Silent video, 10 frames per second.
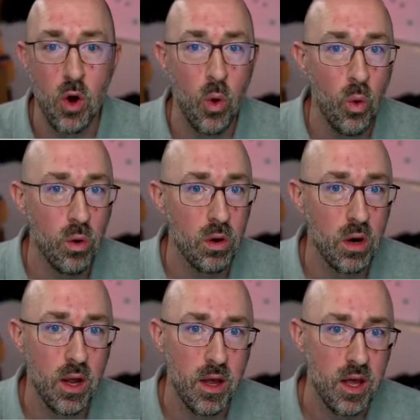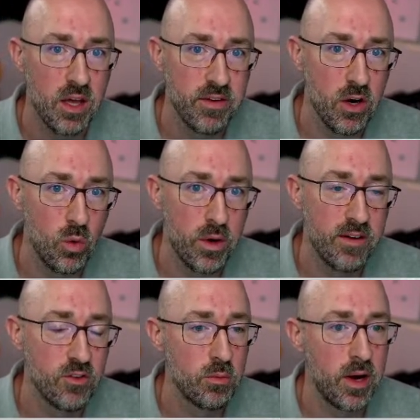Or if I don't want
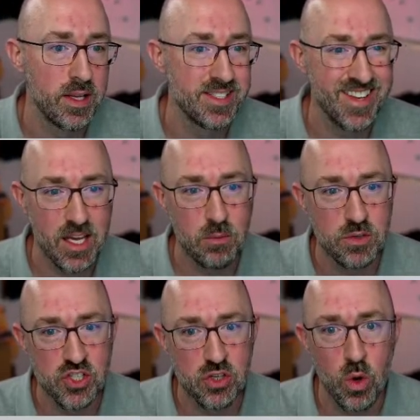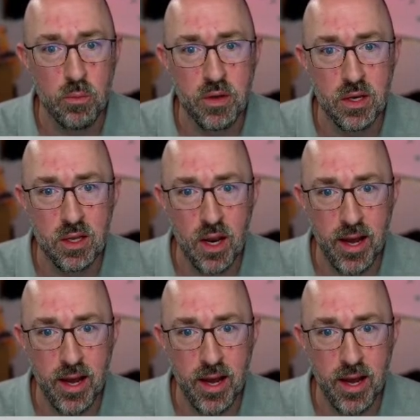everybody's name to show up in it,